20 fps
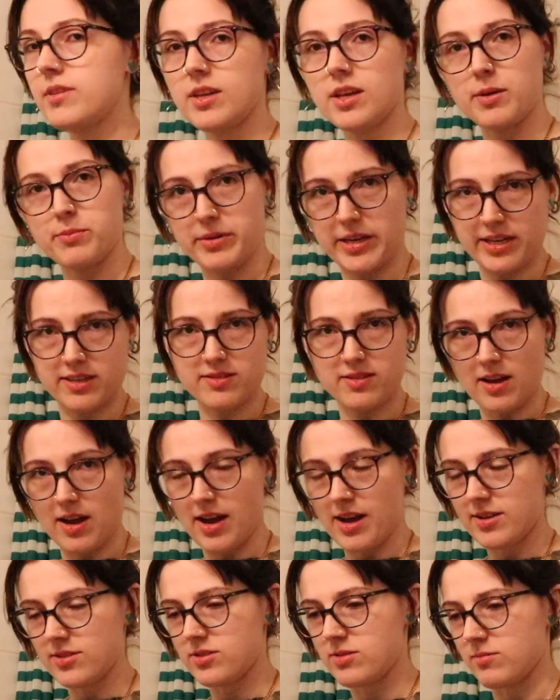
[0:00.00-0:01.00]
a big
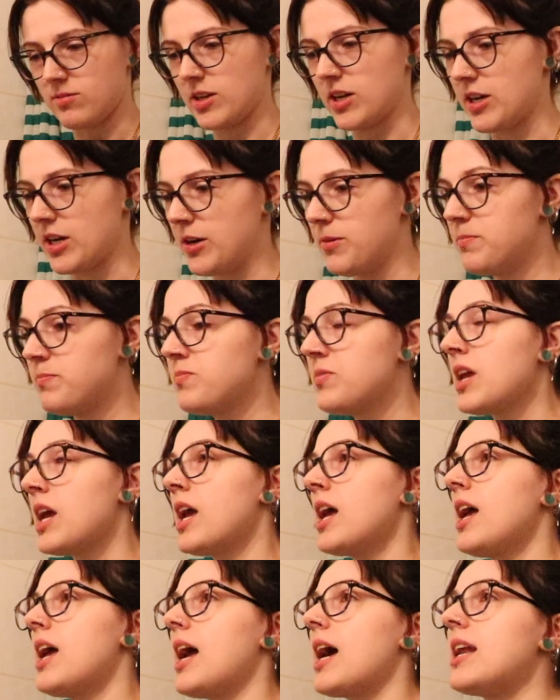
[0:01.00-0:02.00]
size, you know?
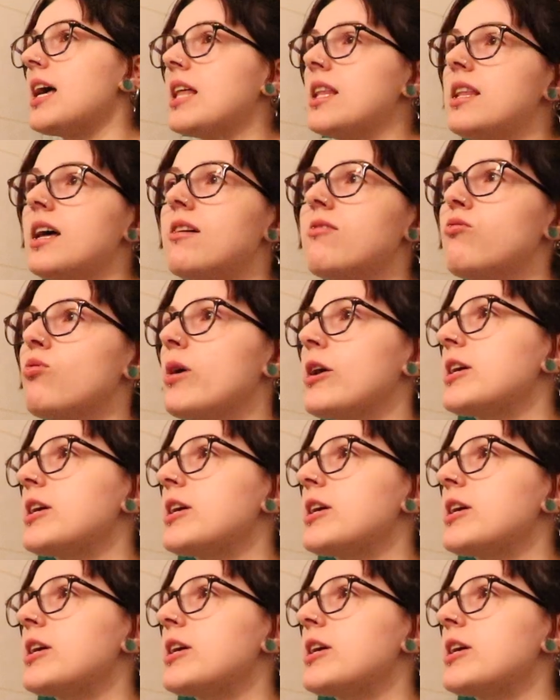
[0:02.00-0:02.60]
And I love